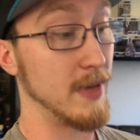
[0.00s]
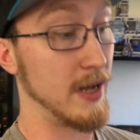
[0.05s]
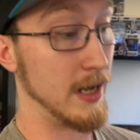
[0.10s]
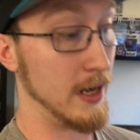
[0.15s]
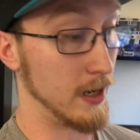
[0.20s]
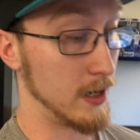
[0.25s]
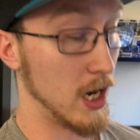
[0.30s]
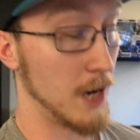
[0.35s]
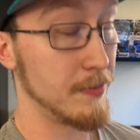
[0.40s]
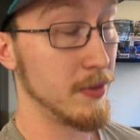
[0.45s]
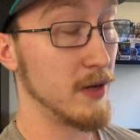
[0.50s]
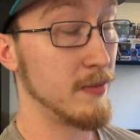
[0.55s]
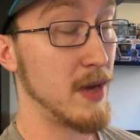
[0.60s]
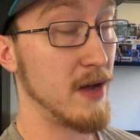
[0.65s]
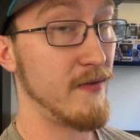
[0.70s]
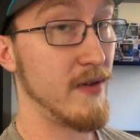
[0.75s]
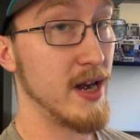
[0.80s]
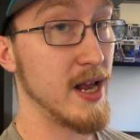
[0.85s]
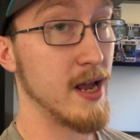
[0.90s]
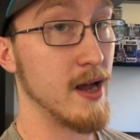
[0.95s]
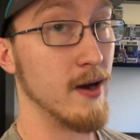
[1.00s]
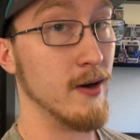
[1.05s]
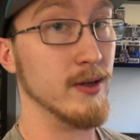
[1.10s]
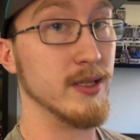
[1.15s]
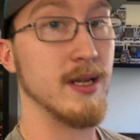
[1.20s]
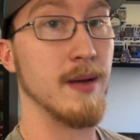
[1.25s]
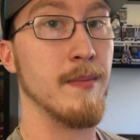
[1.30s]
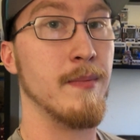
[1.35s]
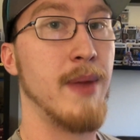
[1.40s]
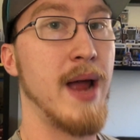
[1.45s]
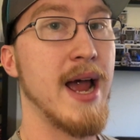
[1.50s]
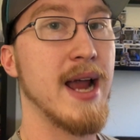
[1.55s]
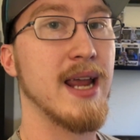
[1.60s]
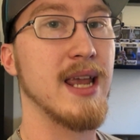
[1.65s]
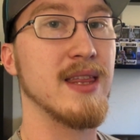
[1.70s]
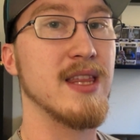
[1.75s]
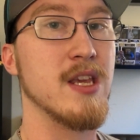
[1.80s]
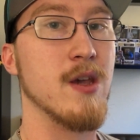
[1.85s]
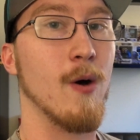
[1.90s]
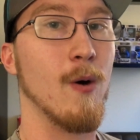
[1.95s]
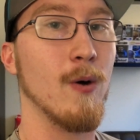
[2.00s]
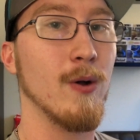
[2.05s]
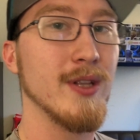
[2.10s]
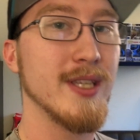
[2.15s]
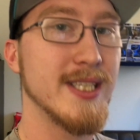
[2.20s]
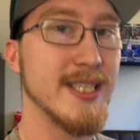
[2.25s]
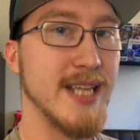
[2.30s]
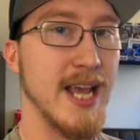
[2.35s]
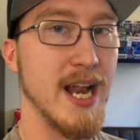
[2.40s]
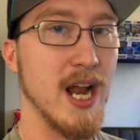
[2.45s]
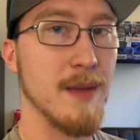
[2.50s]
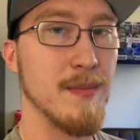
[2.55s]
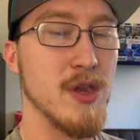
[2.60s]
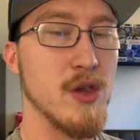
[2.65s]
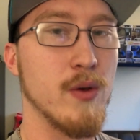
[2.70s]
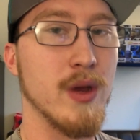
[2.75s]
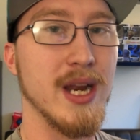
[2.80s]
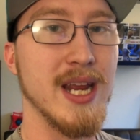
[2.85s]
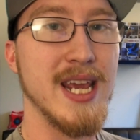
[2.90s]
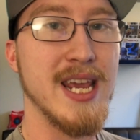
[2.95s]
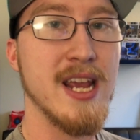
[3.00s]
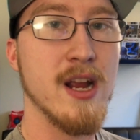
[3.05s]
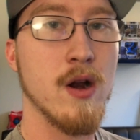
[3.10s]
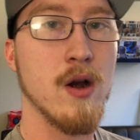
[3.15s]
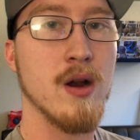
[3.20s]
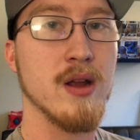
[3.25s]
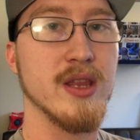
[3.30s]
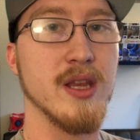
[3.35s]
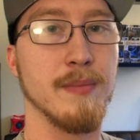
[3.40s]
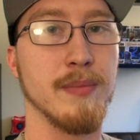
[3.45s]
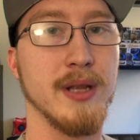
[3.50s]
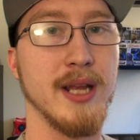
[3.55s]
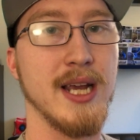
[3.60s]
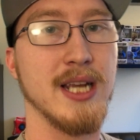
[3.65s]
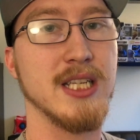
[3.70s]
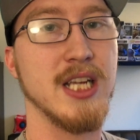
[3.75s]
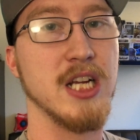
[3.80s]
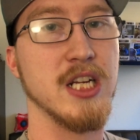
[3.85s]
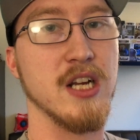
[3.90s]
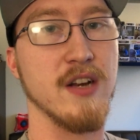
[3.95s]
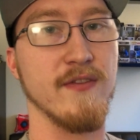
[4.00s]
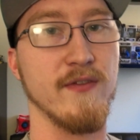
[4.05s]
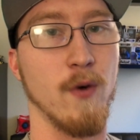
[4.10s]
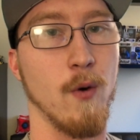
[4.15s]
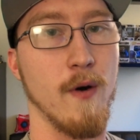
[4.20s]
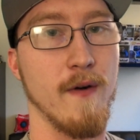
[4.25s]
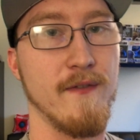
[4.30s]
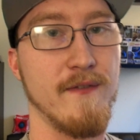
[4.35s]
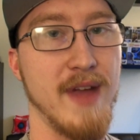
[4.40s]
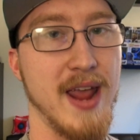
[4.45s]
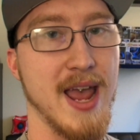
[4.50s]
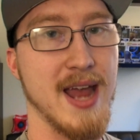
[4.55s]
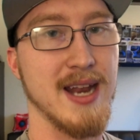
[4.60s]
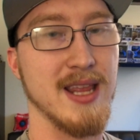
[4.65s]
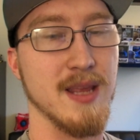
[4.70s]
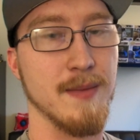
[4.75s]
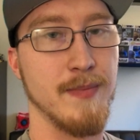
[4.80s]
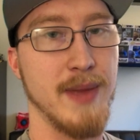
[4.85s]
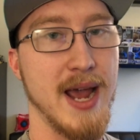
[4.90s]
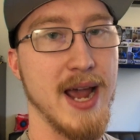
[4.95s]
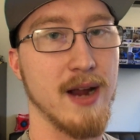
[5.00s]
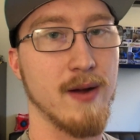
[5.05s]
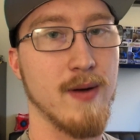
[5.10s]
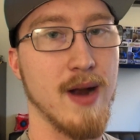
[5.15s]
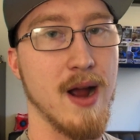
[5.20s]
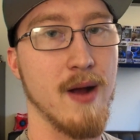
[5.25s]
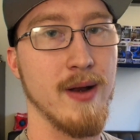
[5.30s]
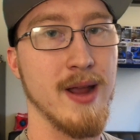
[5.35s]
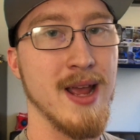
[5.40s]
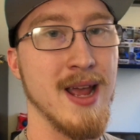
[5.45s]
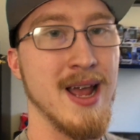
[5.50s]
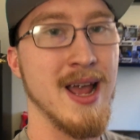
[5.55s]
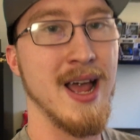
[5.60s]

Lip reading: in a couple of my videos back at the old setup, you could hear the PlayStation 4 fan in the background,